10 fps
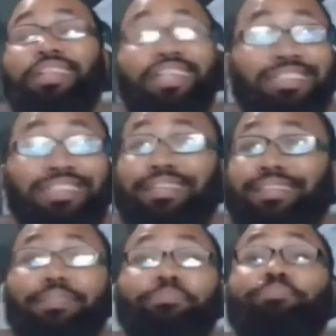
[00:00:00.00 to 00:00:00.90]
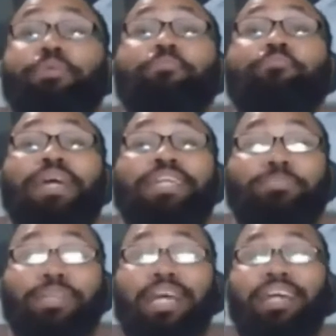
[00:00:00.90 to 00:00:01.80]
That's that's the the
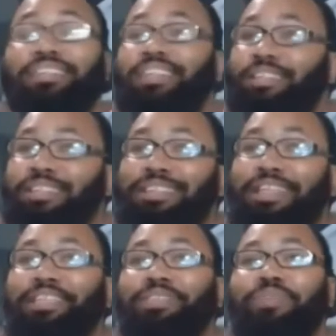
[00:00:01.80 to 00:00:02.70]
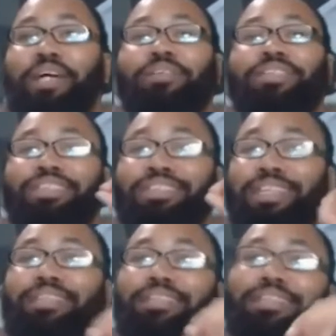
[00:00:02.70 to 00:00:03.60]
base mechanics. Now, in this case, a virus is
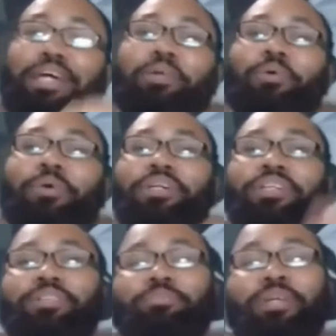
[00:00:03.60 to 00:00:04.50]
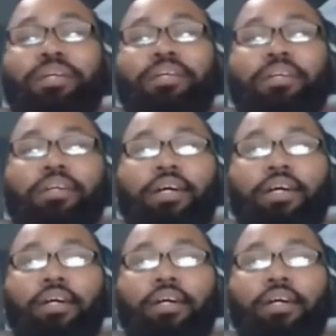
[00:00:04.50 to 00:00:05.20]
technically not an organism, but